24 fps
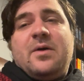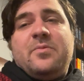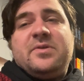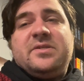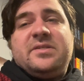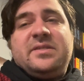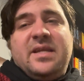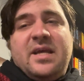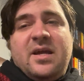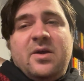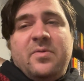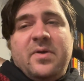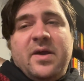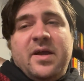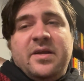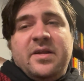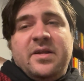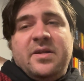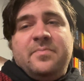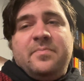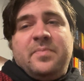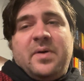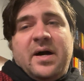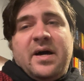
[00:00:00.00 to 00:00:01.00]

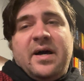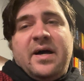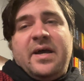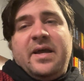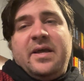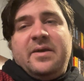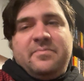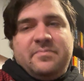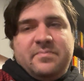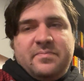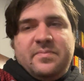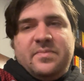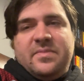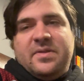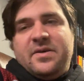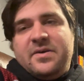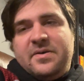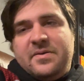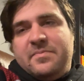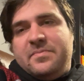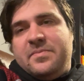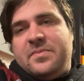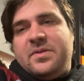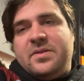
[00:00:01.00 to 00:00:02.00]
narrated by
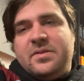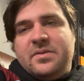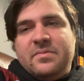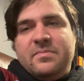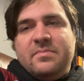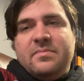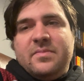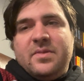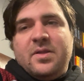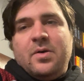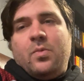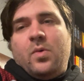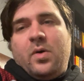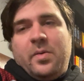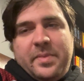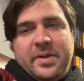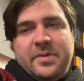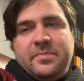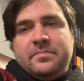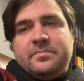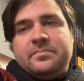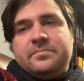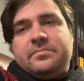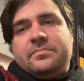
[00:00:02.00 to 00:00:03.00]
the
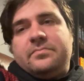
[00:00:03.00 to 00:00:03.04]
woman.